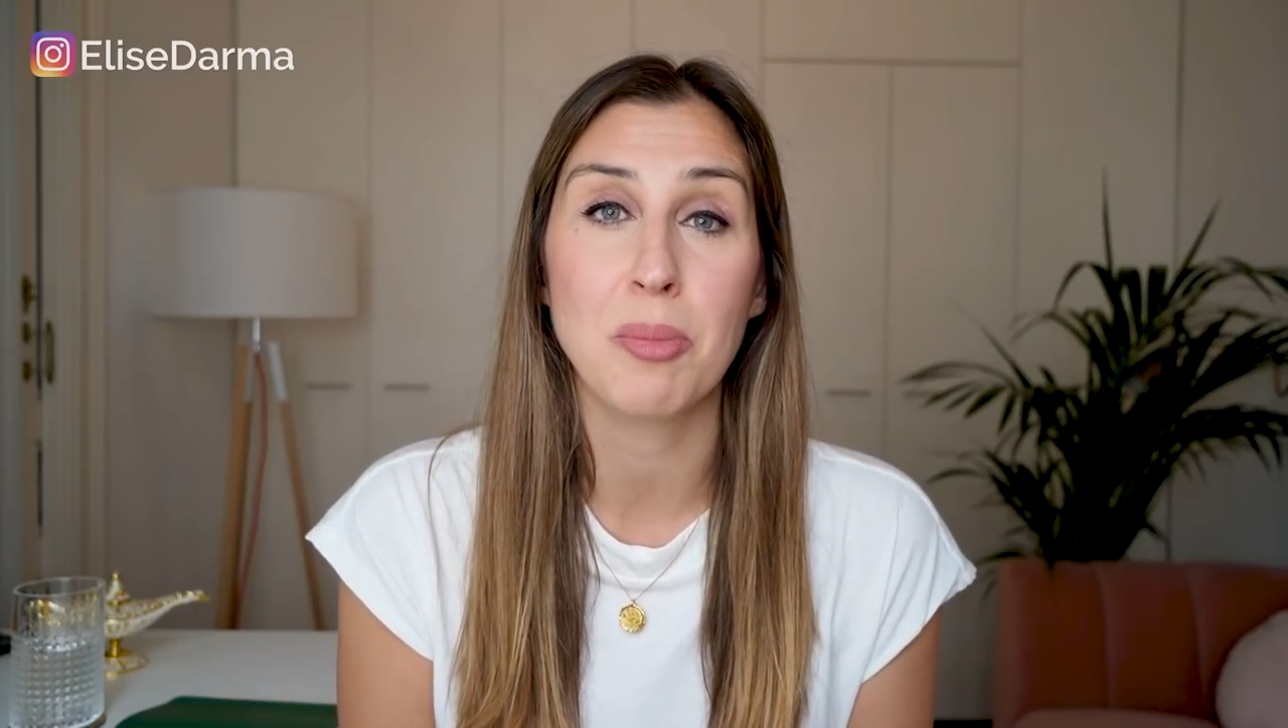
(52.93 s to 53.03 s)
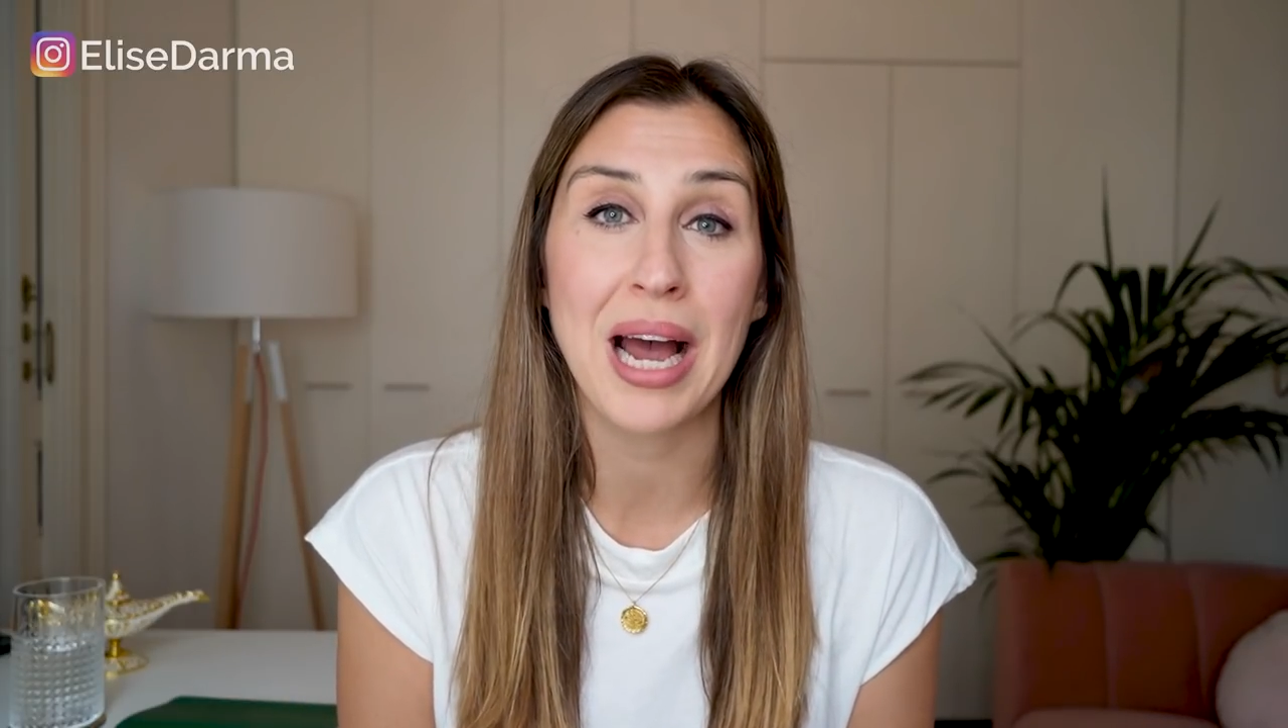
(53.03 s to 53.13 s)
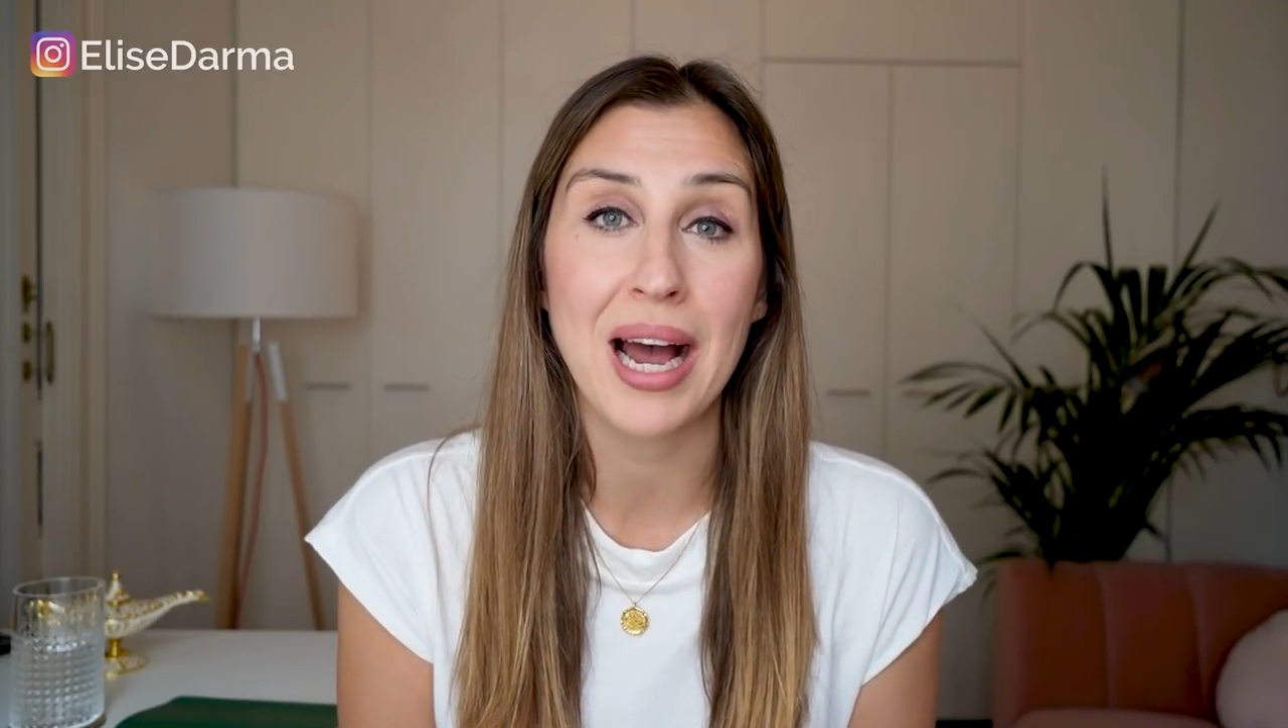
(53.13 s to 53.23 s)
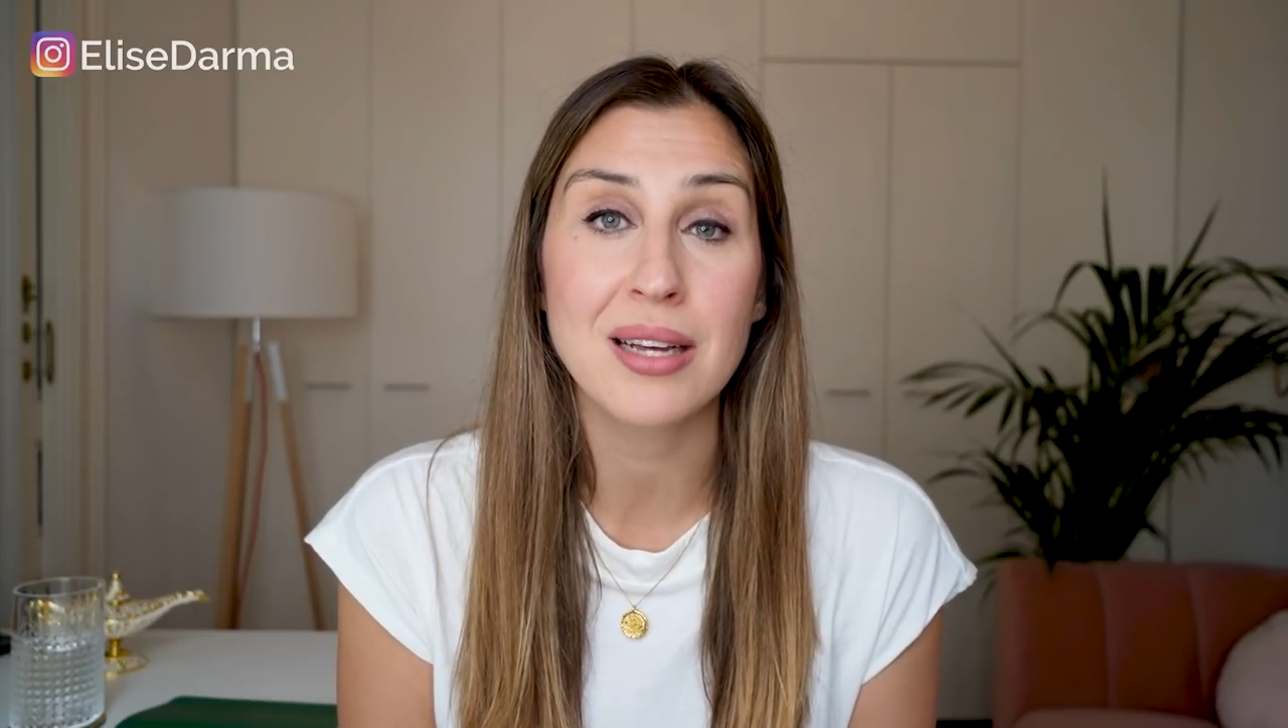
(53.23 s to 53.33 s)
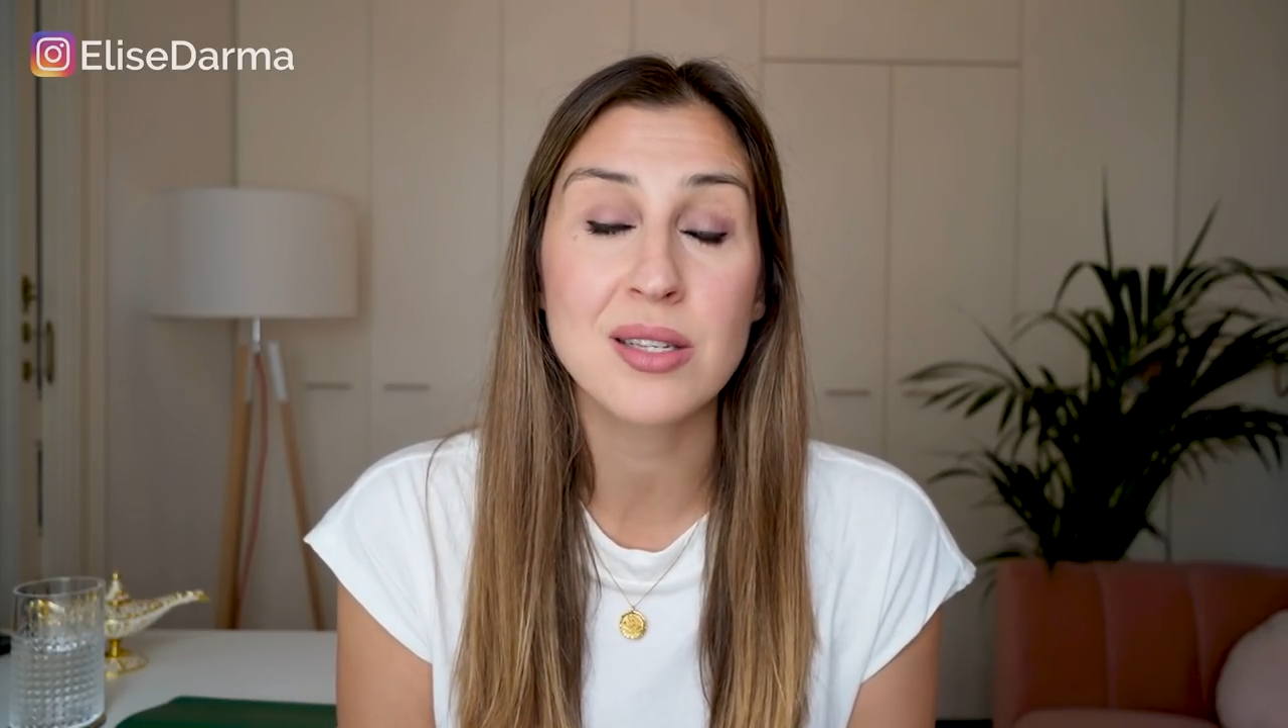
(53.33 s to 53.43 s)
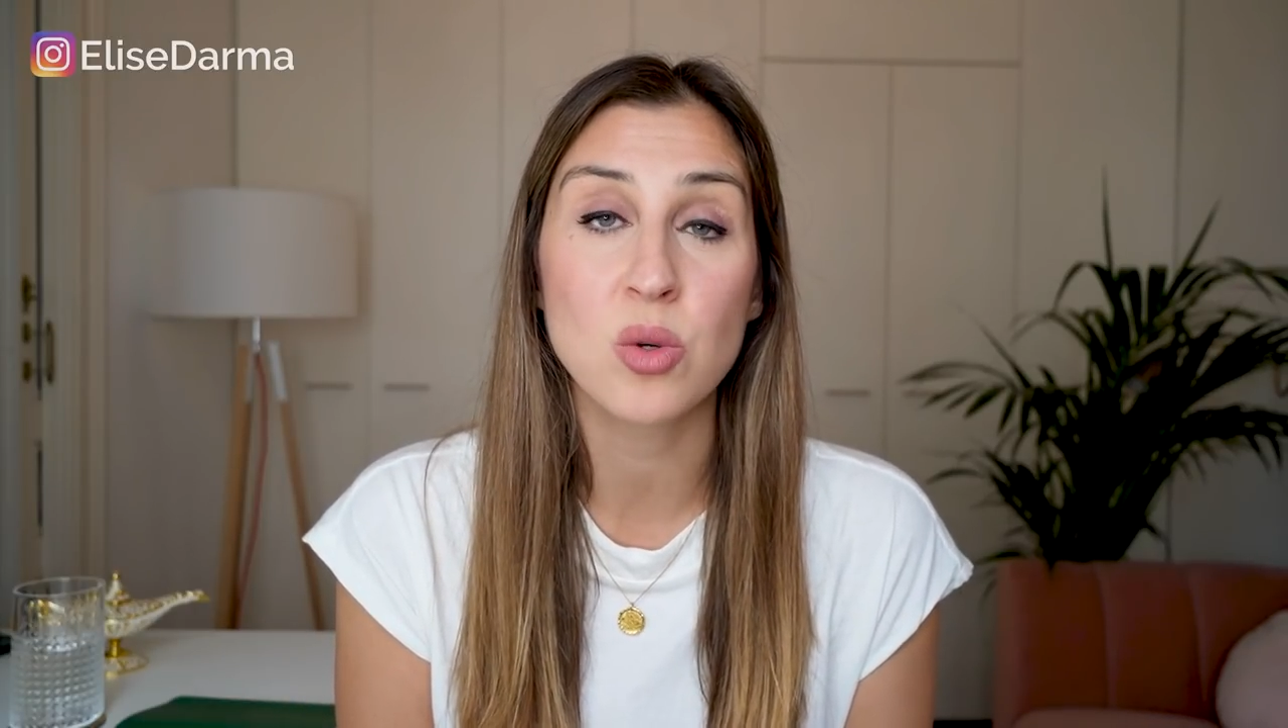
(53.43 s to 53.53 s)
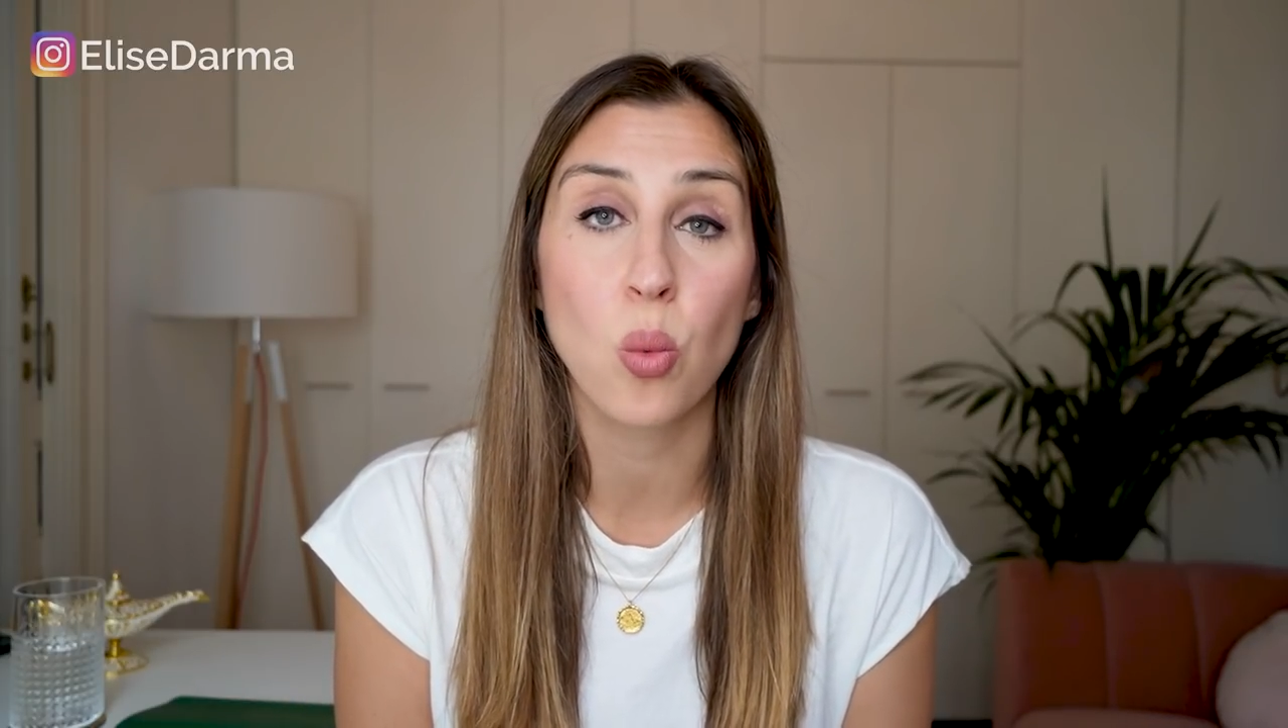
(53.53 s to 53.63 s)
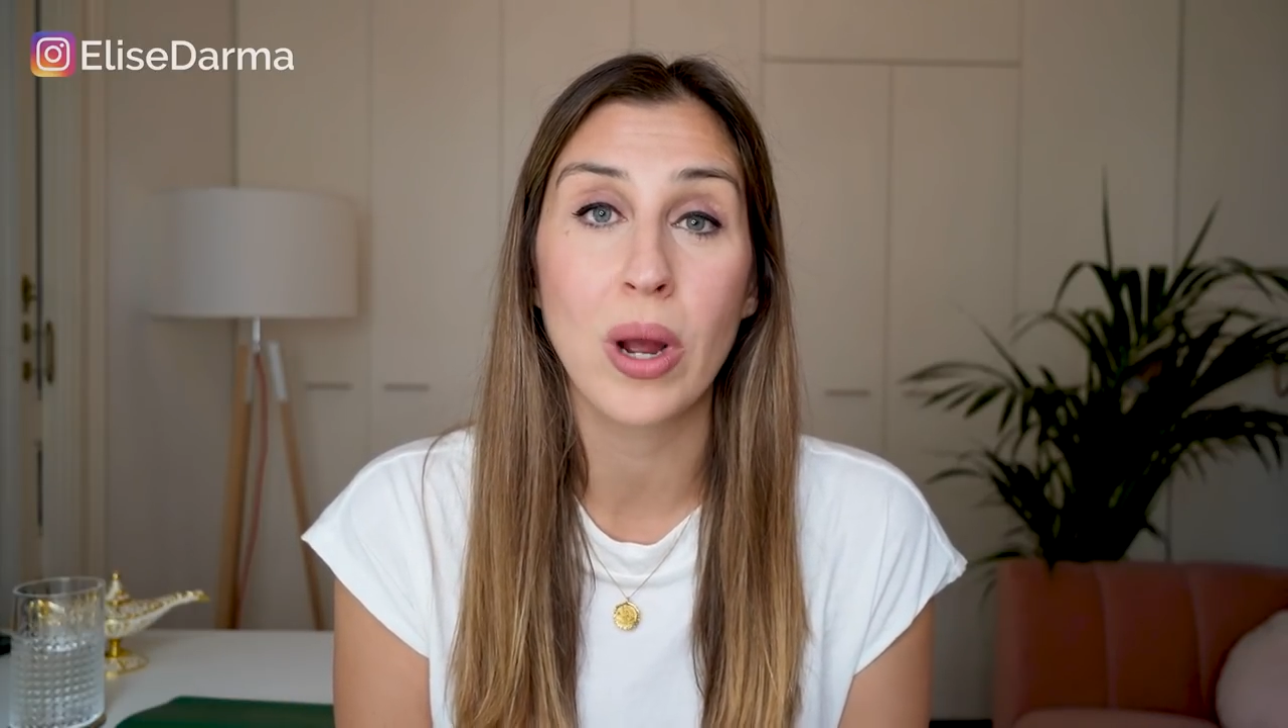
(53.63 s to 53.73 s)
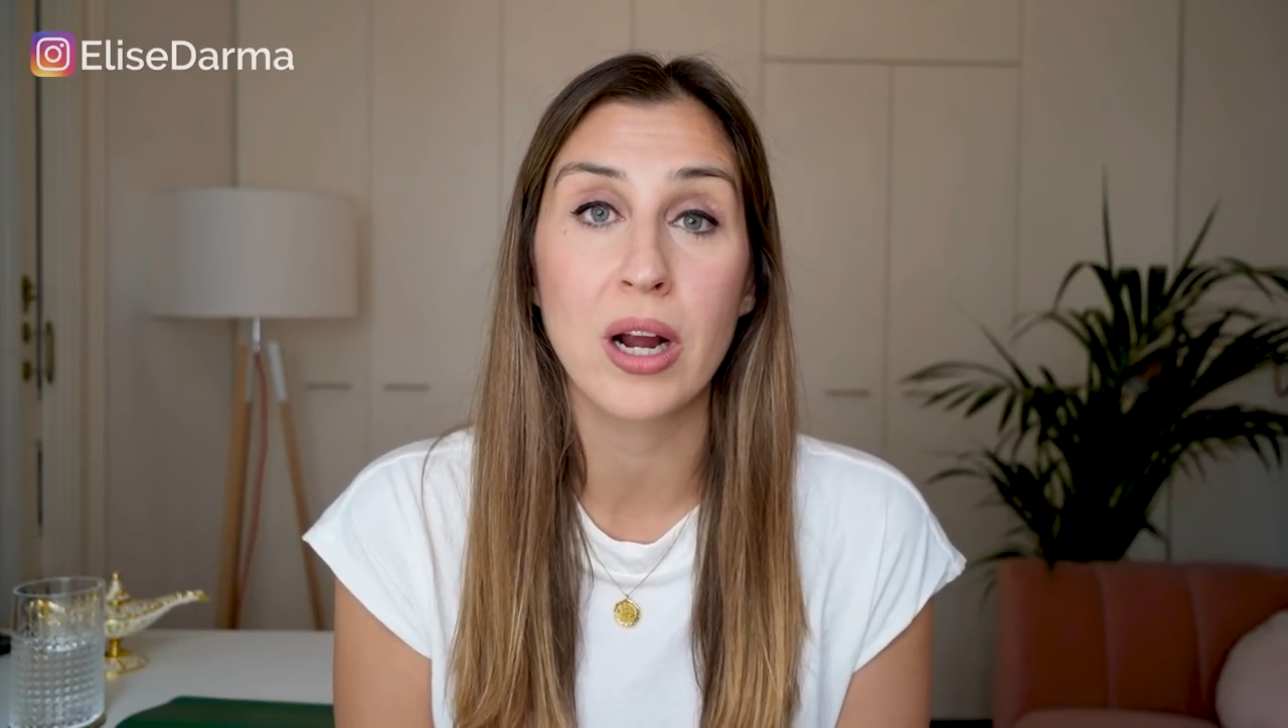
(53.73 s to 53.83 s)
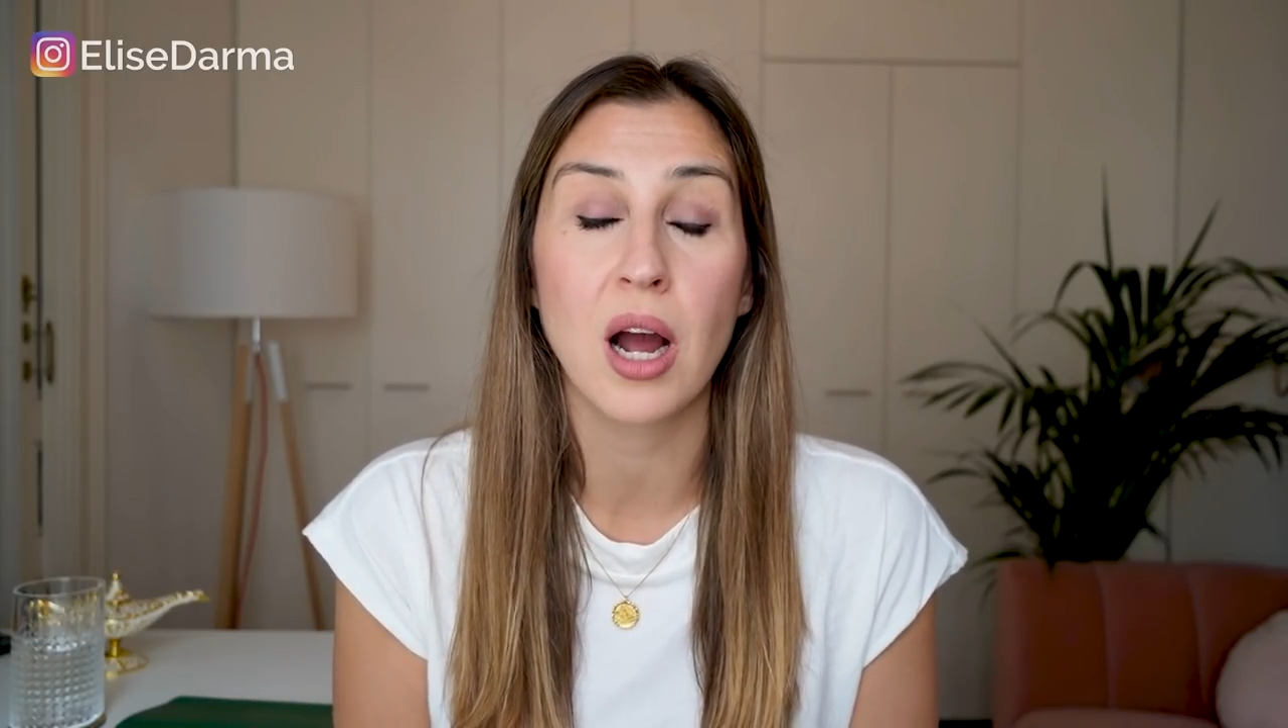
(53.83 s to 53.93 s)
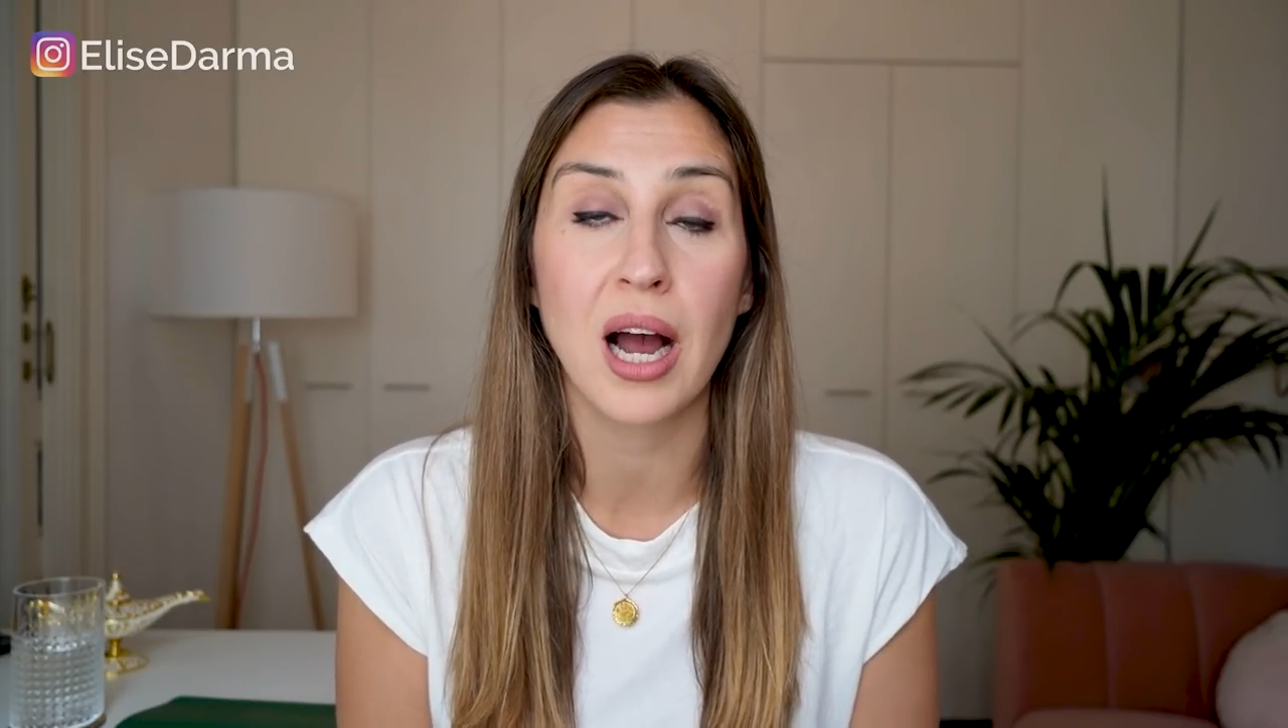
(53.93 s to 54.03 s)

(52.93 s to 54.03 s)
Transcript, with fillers: past where